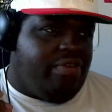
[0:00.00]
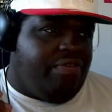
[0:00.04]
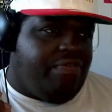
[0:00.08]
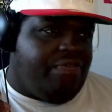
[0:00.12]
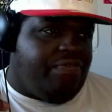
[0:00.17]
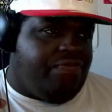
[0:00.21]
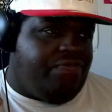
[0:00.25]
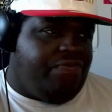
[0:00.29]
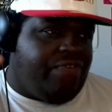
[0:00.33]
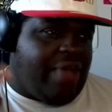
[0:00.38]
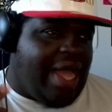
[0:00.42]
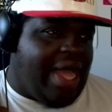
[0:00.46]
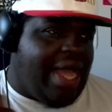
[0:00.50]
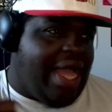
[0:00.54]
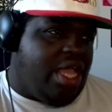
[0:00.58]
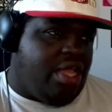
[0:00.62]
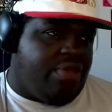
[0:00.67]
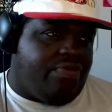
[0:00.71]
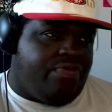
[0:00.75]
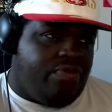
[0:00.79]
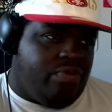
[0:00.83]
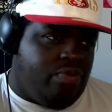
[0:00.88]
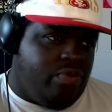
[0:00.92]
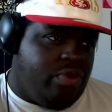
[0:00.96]

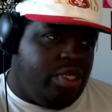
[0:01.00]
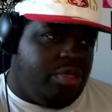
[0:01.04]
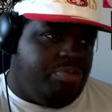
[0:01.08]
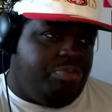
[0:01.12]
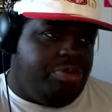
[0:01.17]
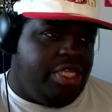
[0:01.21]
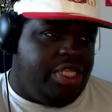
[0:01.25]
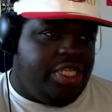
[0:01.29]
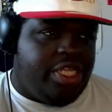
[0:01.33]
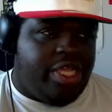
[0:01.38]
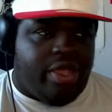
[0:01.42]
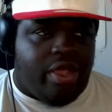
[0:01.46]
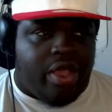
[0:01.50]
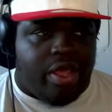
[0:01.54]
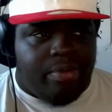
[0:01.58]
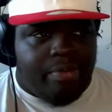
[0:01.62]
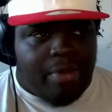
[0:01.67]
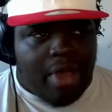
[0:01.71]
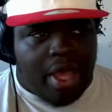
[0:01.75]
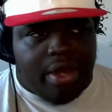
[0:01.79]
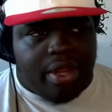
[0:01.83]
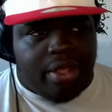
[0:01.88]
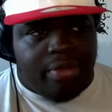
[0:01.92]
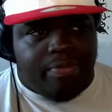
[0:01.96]
5 would be Nier
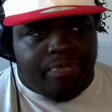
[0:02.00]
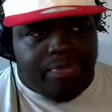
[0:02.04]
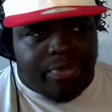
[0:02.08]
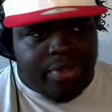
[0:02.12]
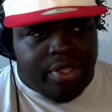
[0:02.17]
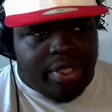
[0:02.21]
Automata.